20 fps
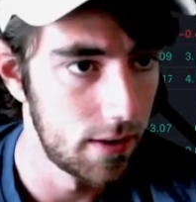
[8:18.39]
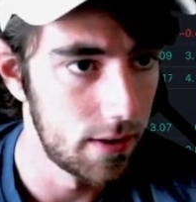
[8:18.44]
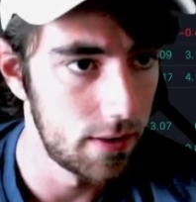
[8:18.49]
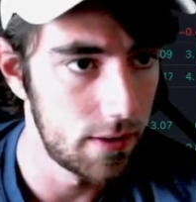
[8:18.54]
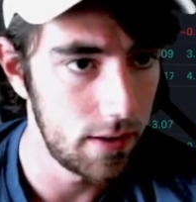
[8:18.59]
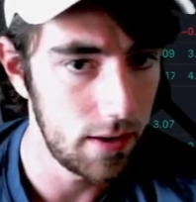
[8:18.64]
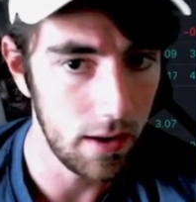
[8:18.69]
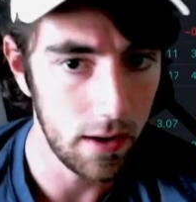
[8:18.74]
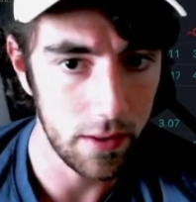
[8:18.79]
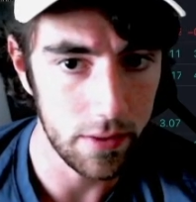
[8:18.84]

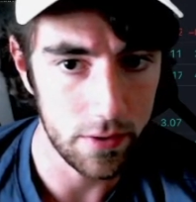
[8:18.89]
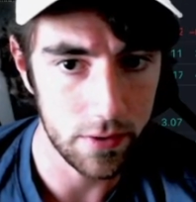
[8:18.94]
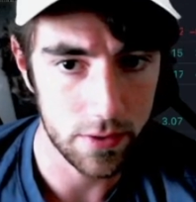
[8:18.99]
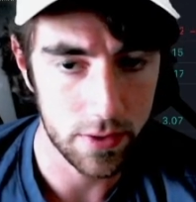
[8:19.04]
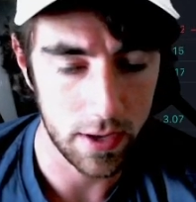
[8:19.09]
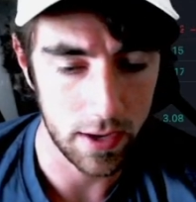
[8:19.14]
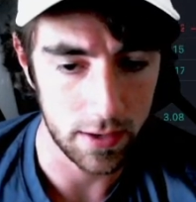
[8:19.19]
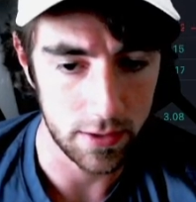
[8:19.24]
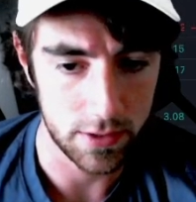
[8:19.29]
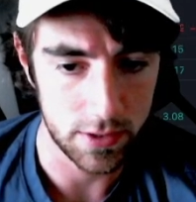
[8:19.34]
The other
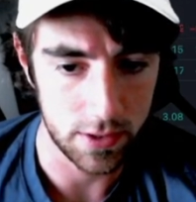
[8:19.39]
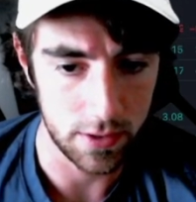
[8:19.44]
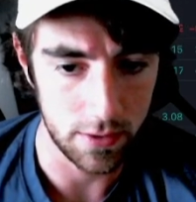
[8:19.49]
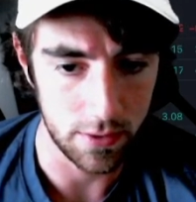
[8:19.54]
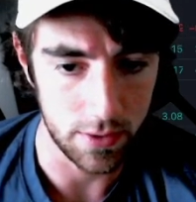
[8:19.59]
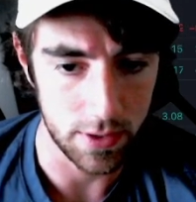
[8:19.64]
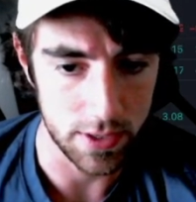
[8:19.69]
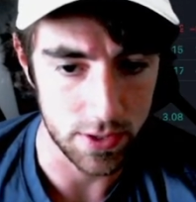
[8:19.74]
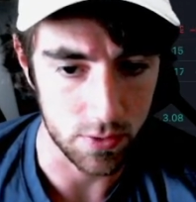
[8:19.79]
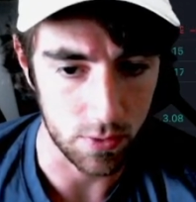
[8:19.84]
thing
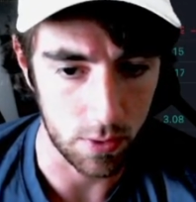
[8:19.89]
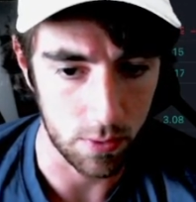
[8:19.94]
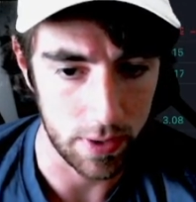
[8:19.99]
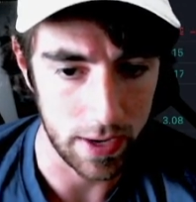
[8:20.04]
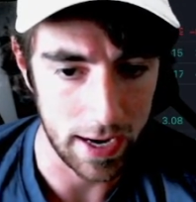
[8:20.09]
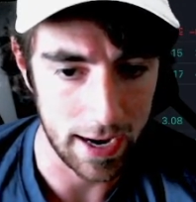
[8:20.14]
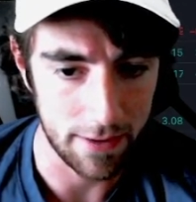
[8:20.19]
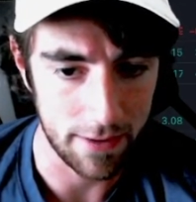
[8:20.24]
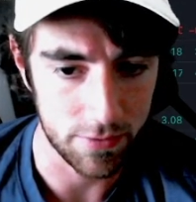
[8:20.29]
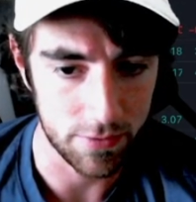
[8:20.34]
too is what
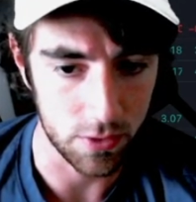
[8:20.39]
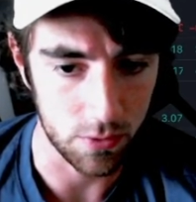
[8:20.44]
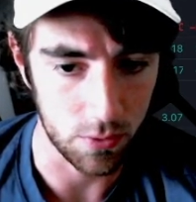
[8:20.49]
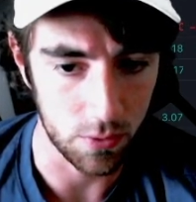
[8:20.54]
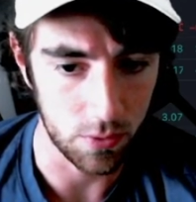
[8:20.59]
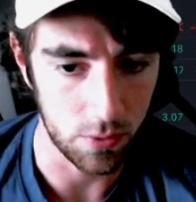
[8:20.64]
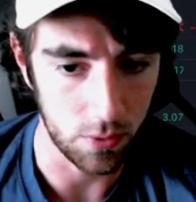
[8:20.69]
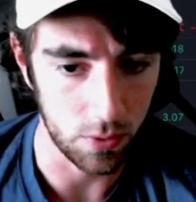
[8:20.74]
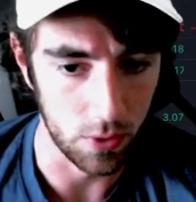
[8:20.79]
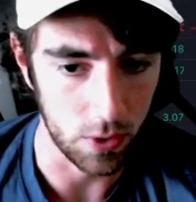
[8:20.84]
we have
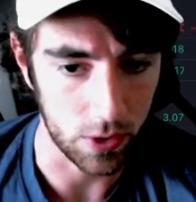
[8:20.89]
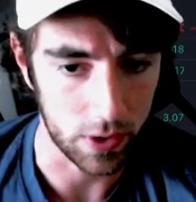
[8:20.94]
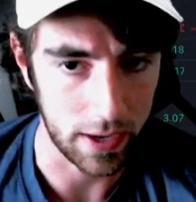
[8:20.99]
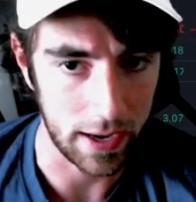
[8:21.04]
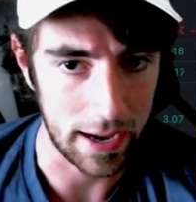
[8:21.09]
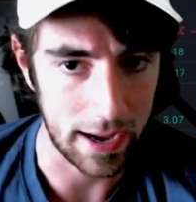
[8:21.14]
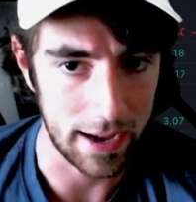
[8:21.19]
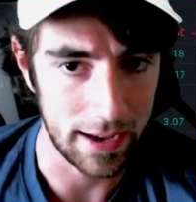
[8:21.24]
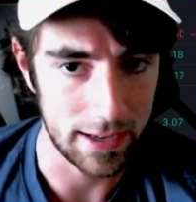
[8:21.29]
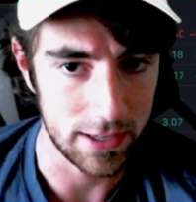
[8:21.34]
to look
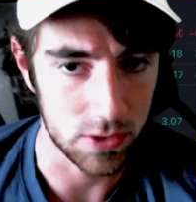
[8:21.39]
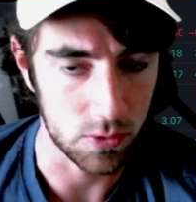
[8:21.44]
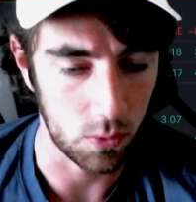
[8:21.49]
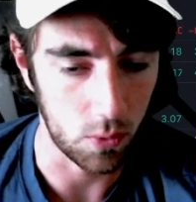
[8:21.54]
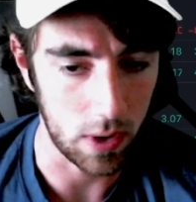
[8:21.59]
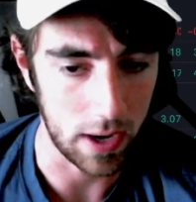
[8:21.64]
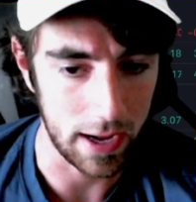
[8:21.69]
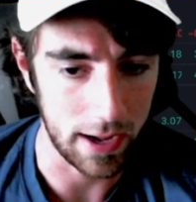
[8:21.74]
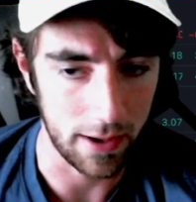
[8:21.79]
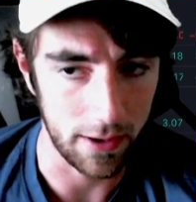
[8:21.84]
at as
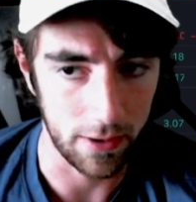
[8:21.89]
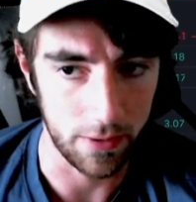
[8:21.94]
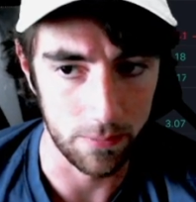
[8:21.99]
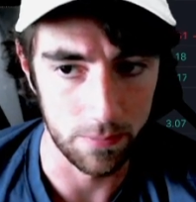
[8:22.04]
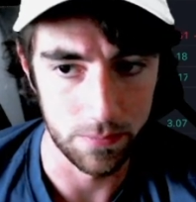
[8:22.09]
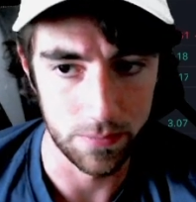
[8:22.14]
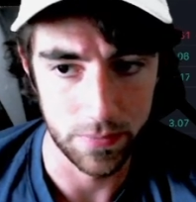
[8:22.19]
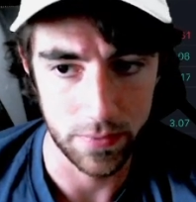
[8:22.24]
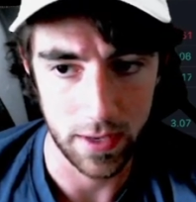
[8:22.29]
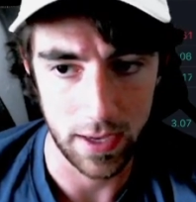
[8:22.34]

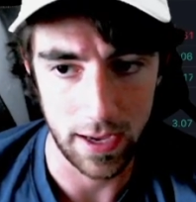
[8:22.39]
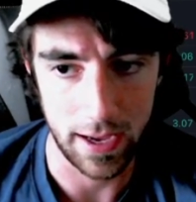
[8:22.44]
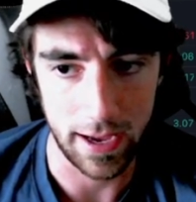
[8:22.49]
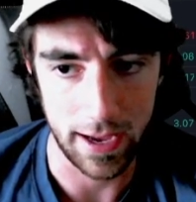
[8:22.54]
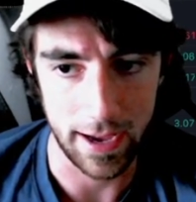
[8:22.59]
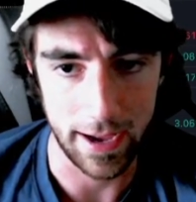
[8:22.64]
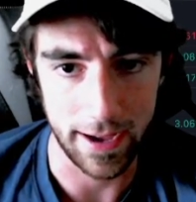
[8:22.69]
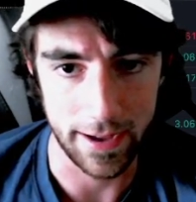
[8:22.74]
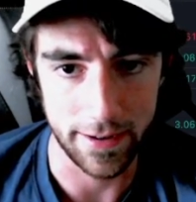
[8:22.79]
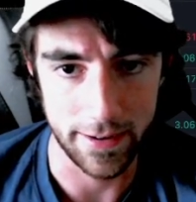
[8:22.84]
well.
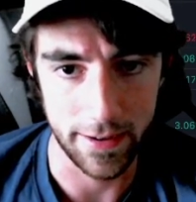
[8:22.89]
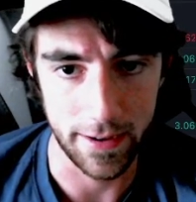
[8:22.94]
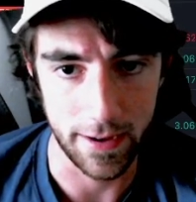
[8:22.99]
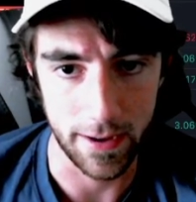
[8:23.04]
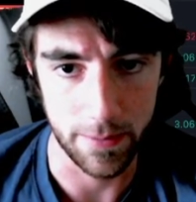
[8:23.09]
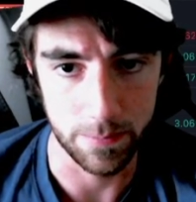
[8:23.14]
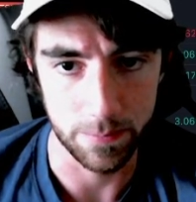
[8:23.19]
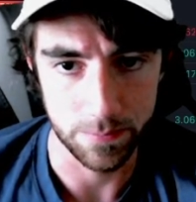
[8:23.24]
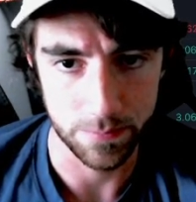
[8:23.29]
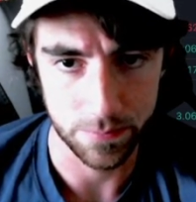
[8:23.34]
And
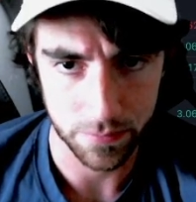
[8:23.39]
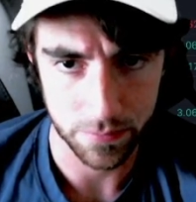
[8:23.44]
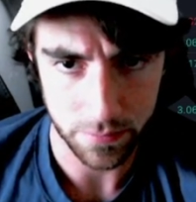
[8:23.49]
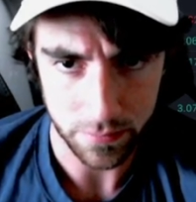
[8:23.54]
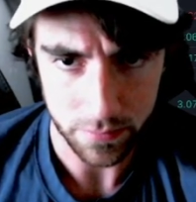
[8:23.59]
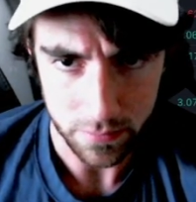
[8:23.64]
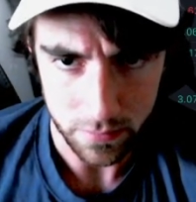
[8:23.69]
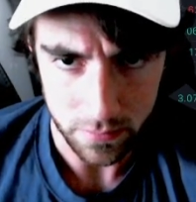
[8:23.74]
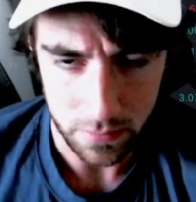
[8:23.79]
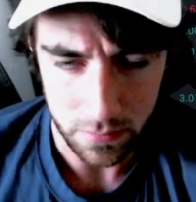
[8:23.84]

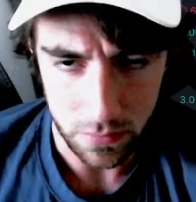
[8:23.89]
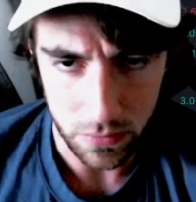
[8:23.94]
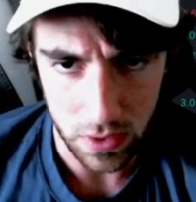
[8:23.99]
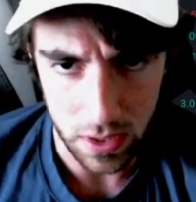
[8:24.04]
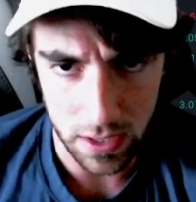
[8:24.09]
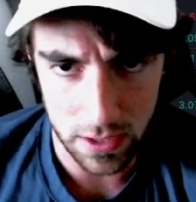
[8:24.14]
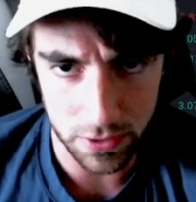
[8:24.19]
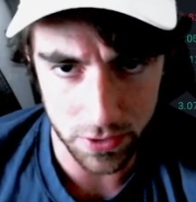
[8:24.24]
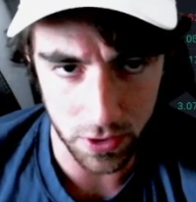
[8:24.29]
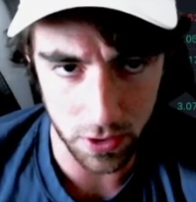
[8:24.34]

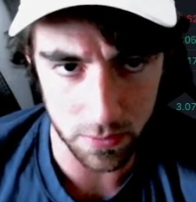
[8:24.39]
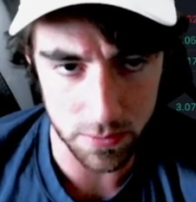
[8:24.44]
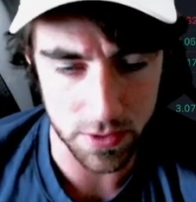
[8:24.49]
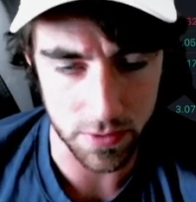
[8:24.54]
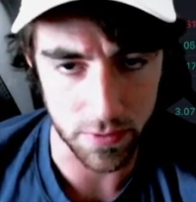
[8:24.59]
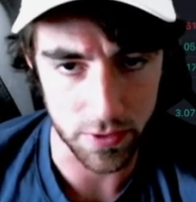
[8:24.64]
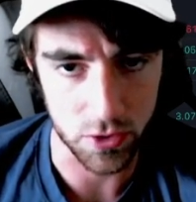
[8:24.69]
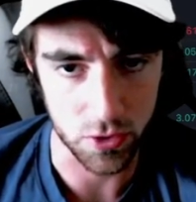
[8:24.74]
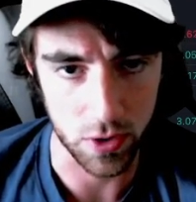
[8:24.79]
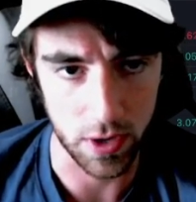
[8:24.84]
in terms
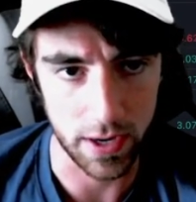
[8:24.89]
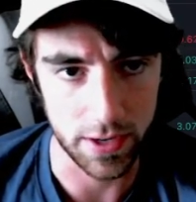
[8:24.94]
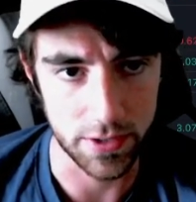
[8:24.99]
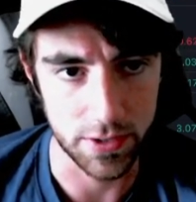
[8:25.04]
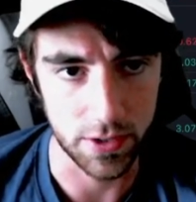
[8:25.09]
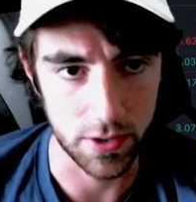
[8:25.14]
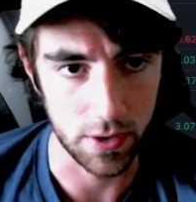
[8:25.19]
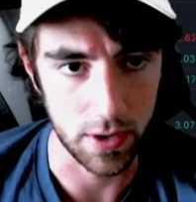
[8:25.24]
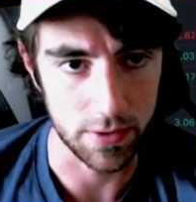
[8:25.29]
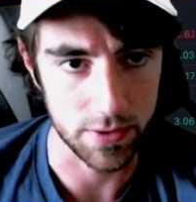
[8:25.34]
of a trade
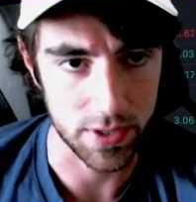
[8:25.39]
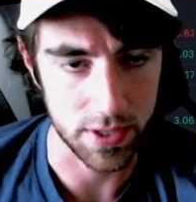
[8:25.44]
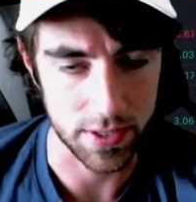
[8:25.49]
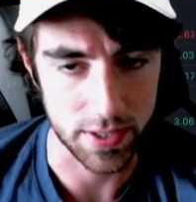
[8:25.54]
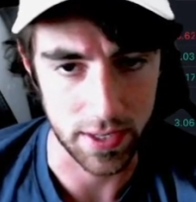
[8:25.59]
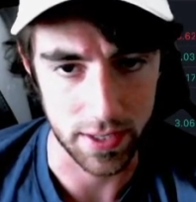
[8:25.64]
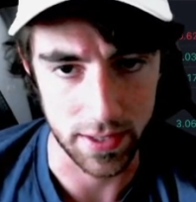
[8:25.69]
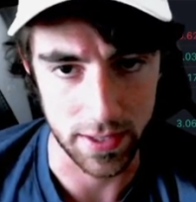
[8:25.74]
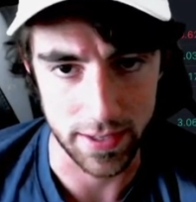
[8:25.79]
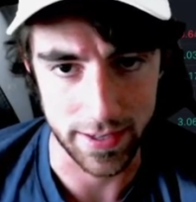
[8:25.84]
too, I was going
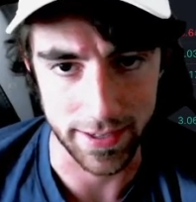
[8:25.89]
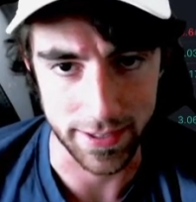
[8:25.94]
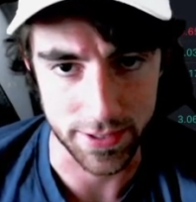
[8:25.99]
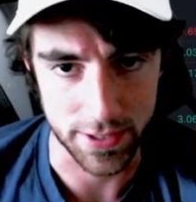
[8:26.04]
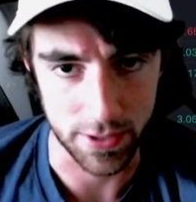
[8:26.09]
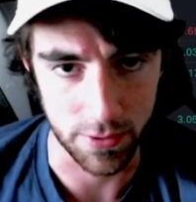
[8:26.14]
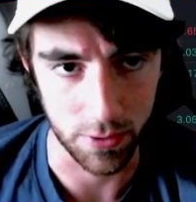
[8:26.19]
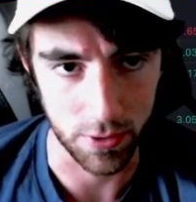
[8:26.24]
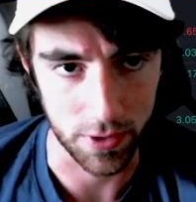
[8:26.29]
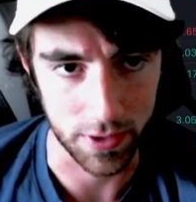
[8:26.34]
to say the
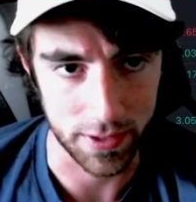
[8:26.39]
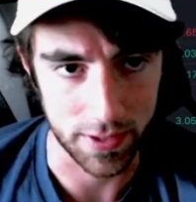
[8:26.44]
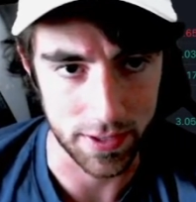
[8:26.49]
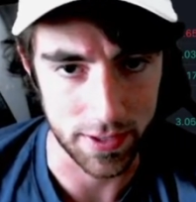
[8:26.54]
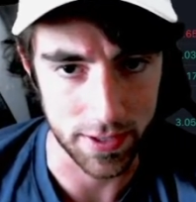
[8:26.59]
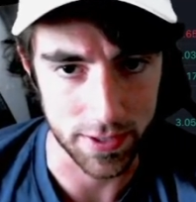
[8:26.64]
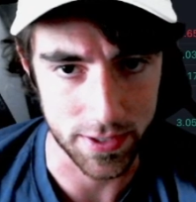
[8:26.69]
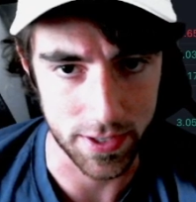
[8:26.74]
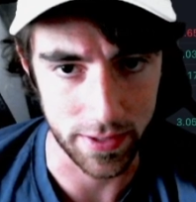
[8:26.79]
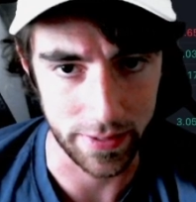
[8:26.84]
Dixie. We'll look at the
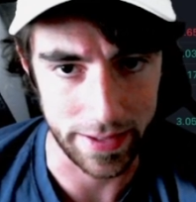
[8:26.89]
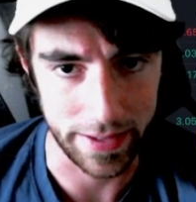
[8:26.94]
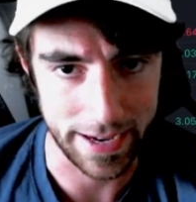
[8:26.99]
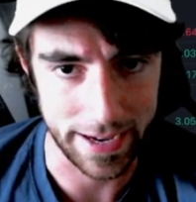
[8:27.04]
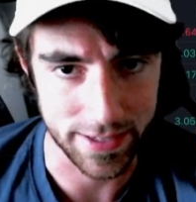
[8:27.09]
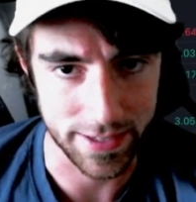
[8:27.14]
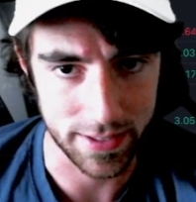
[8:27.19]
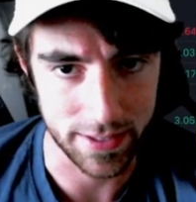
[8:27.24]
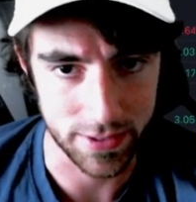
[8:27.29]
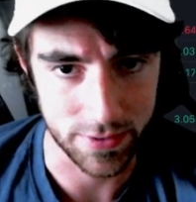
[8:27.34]
Dixie
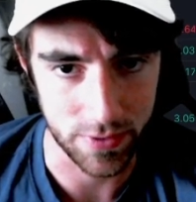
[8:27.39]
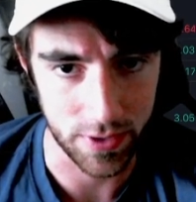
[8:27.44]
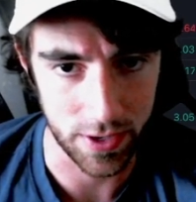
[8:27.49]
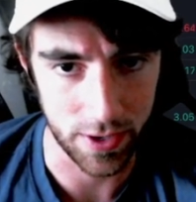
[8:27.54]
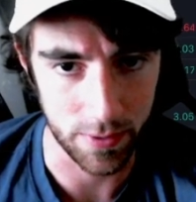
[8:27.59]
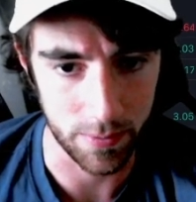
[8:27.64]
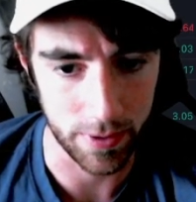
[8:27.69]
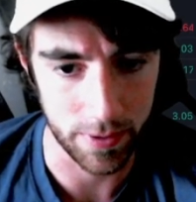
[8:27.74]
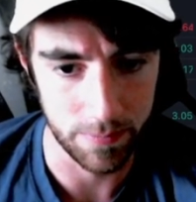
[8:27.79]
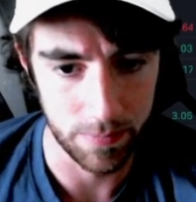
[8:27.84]
last in this
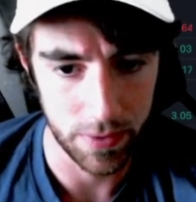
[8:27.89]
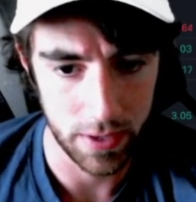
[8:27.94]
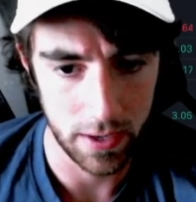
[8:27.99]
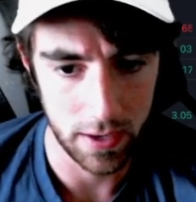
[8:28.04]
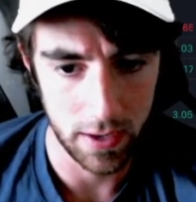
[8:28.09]
video, but